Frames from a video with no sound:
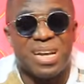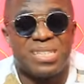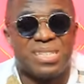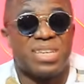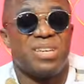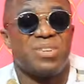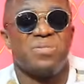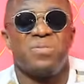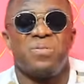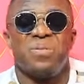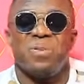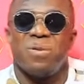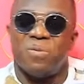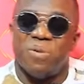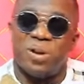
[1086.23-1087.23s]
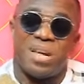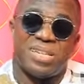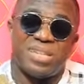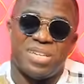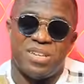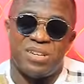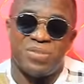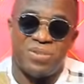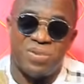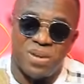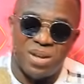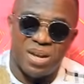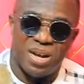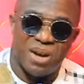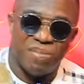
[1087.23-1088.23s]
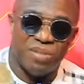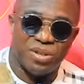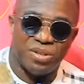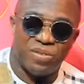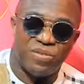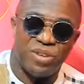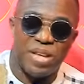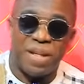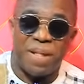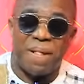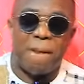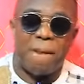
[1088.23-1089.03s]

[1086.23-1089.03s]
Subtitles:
I see you when I see you. I'm out of here.